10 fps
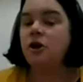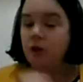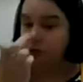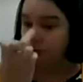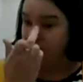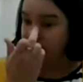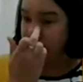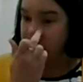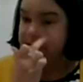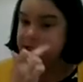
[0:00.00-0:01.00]
The
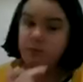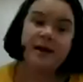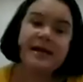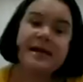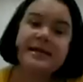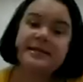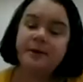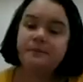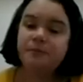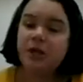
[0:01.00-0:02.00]
first one is
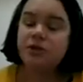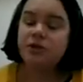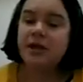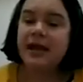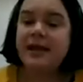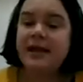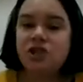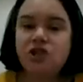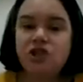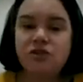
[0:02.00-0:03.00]

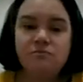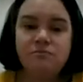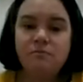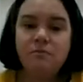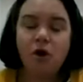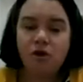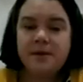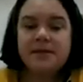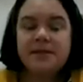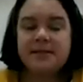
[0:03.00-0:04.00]
each
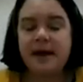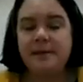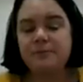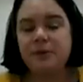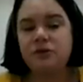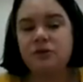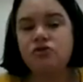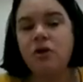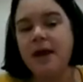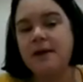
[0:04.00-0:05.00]
moment,
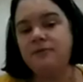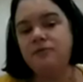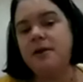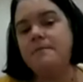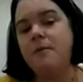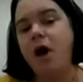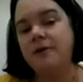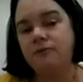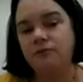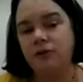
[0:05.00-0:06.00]
try and be very
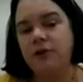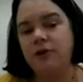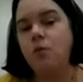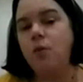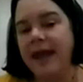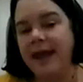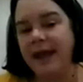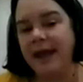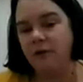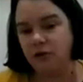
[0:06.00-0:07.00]
mindful and
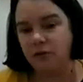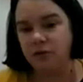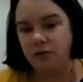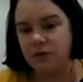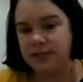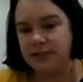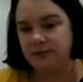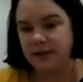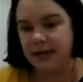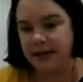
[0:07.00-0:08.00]
aware of your thoughts
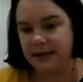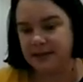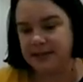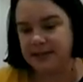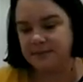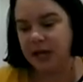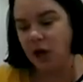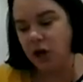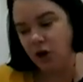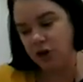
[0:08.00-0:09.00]
and feelings. And
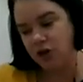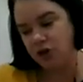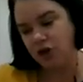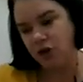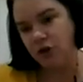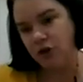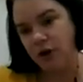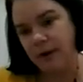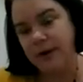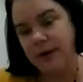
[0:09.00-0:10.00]
I know that Jo
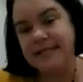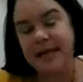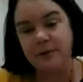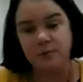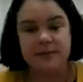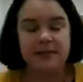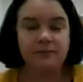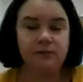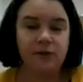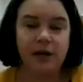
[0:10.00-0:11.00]
on Monday will be
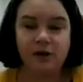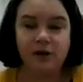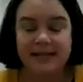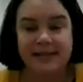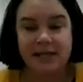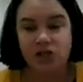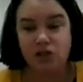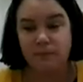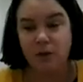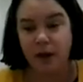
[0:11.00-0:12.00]
delivering a great
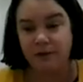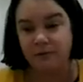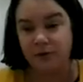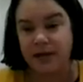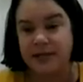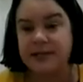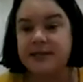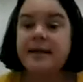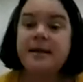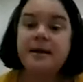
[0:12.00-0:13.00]
session on mindfulness,
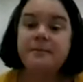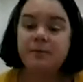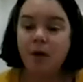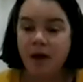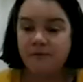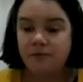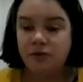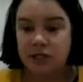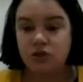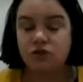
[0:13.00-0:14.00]
but
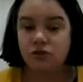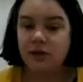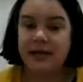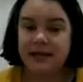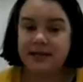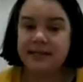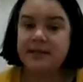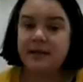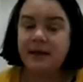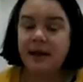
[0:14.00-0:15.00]
mindfulness truly is
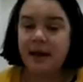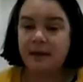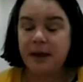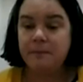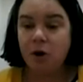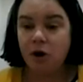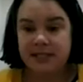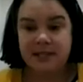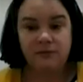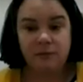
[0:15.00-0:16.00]
a
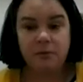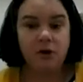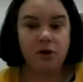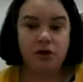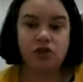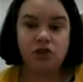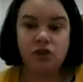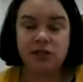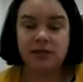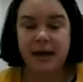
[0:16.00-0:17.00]
positive approach
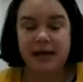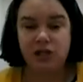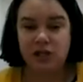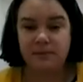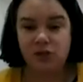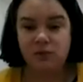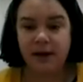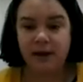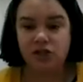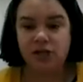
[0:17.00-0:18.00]
to managing mental
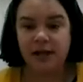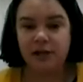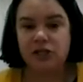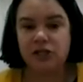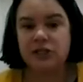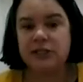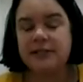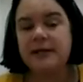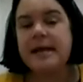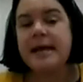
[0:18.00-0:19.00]
health challenges.